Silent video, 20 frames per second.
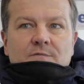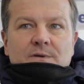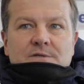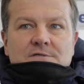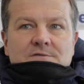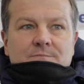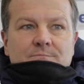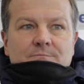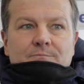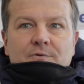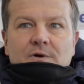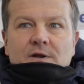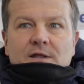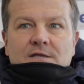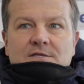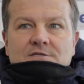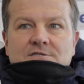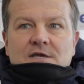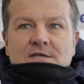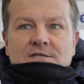We had some
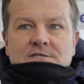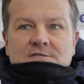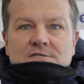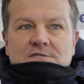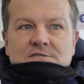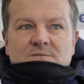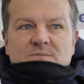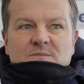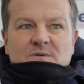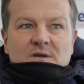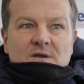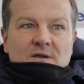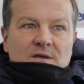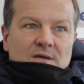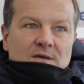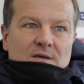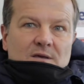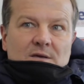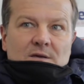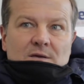brilliant chances and we
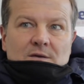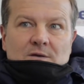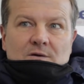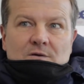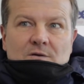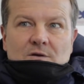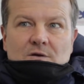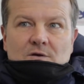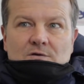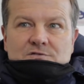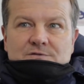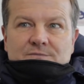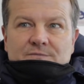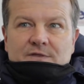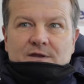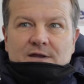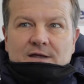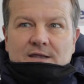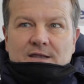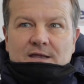could have got
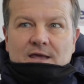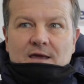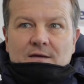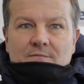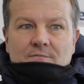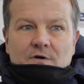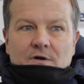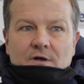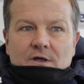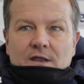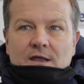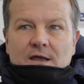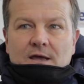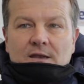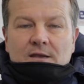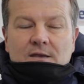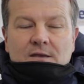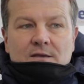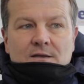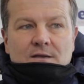something out of the game right at the
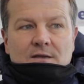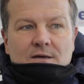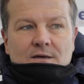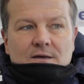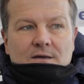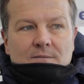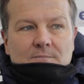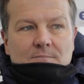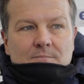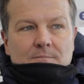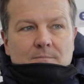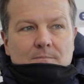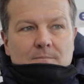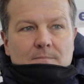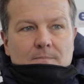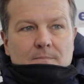end.